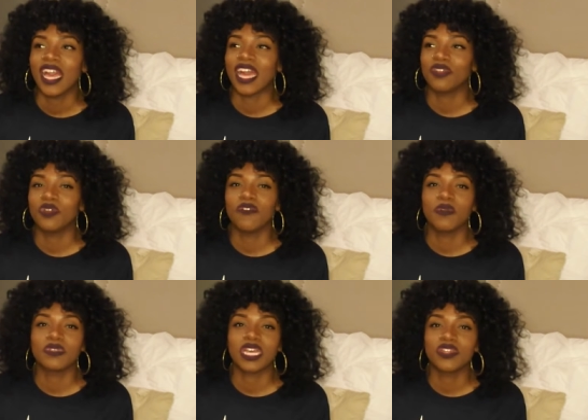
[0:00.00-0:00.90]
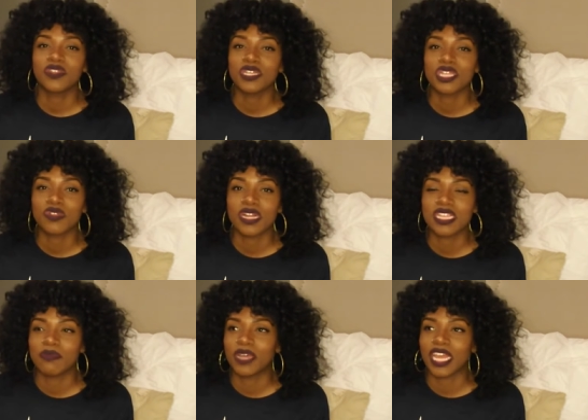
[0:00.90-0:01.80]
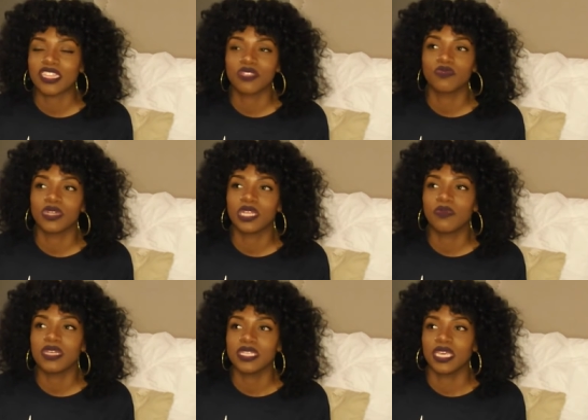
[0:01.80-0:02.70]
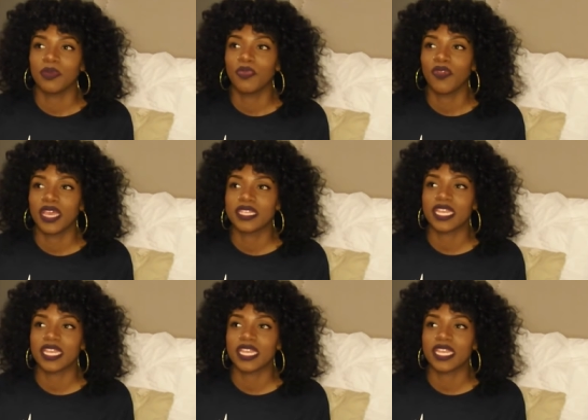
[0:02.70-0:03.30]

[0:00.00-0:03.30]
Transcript: I don't know if it was under construction, but I just really wasn't impressed.